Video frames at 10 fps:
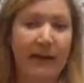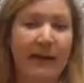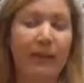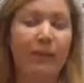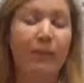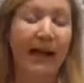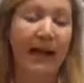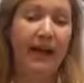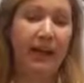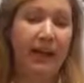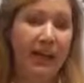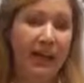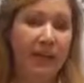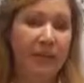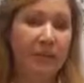And there's a binder that
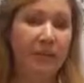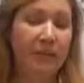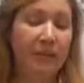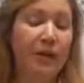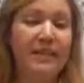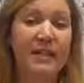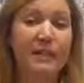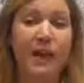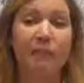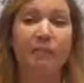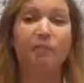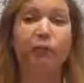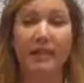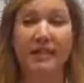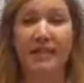each participant
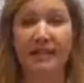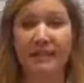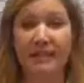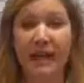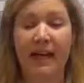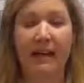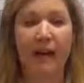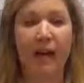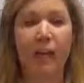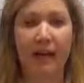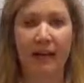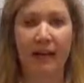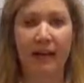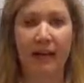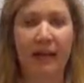receives, and in that
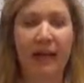binder,